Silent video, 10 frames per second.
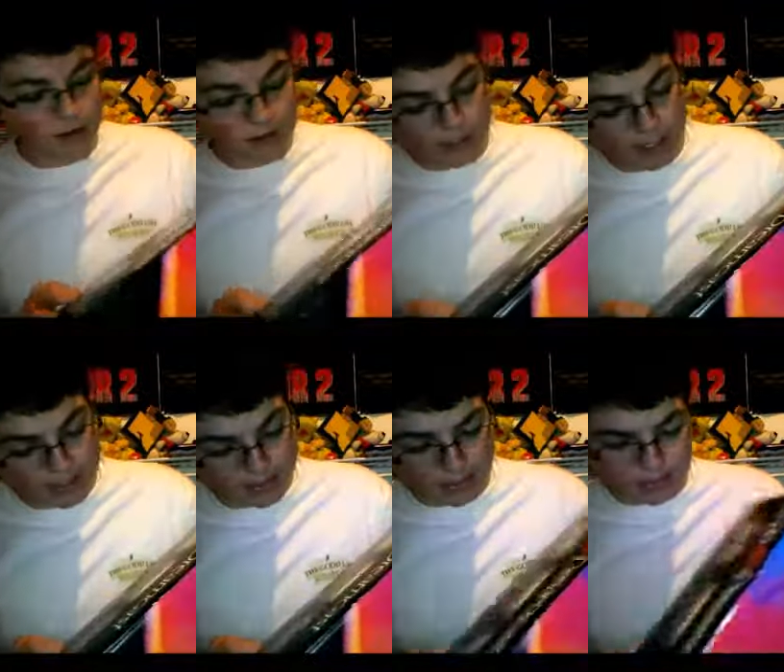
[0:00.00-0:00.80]
wear around the
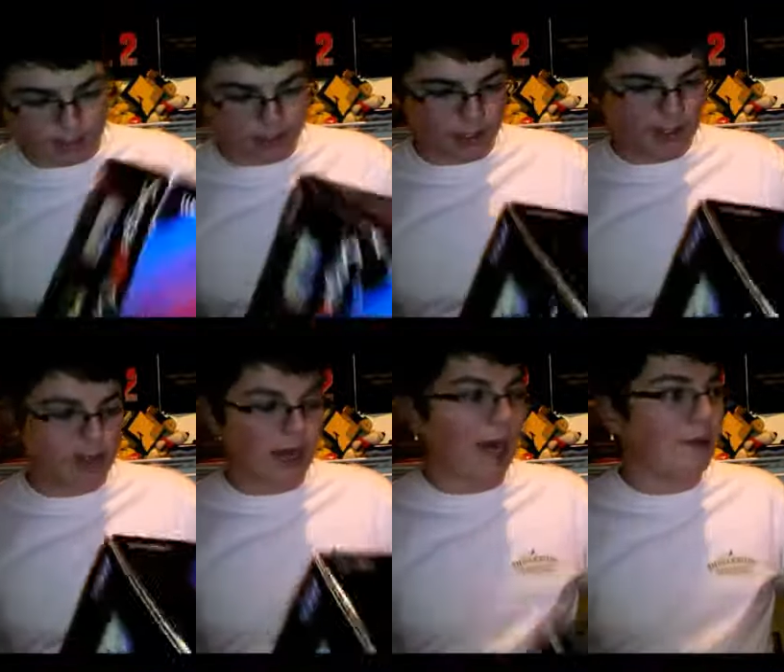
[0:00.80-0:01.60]
edges, but
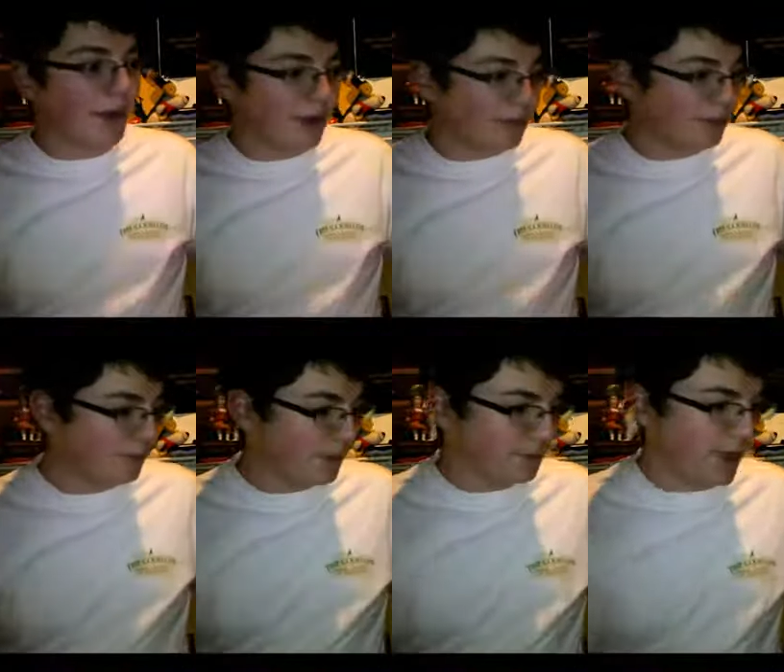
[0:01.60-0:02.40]
I'm happy.
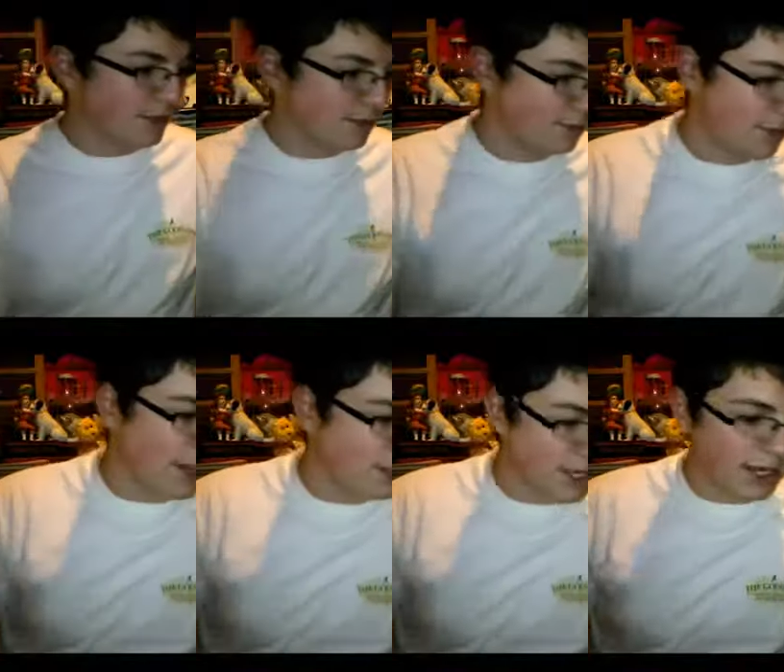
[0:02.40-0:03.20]
Box
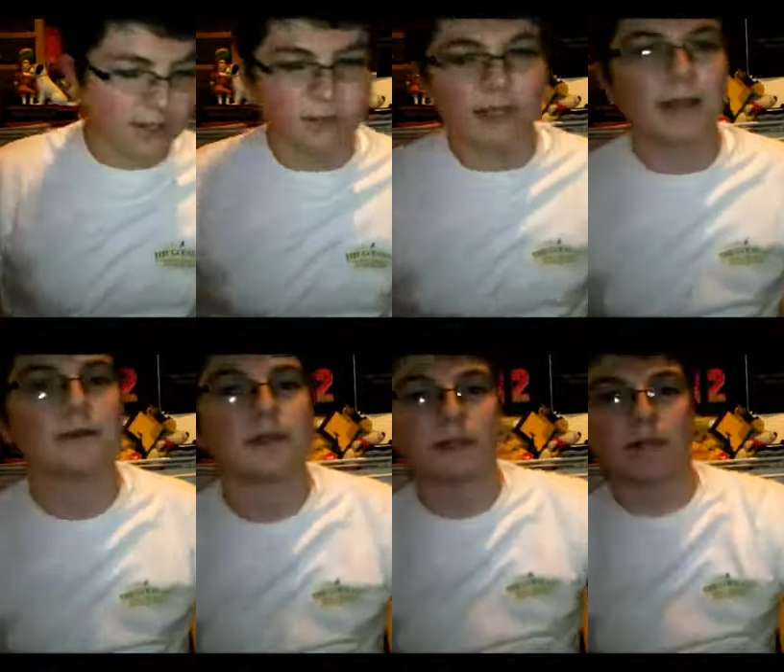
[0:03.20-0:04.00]
boxed console,
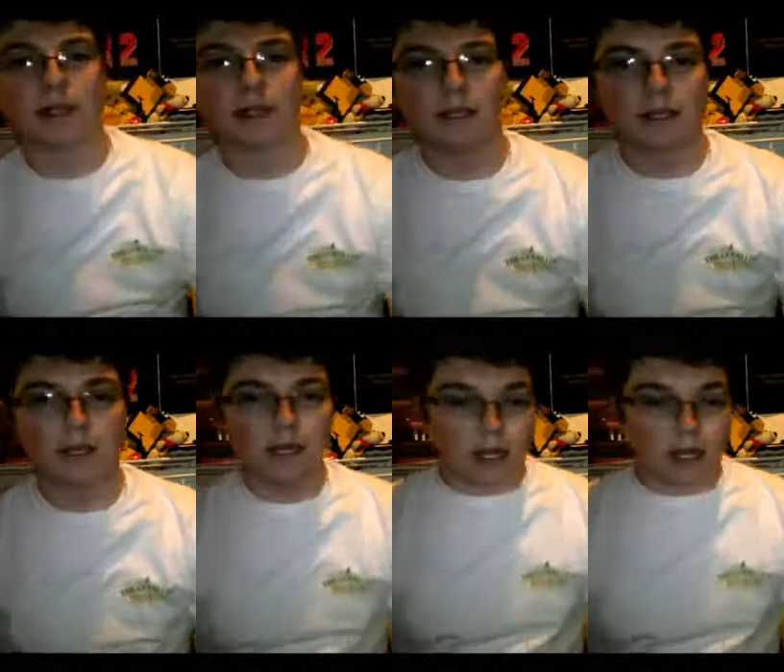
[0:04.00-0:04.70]
can't really complain.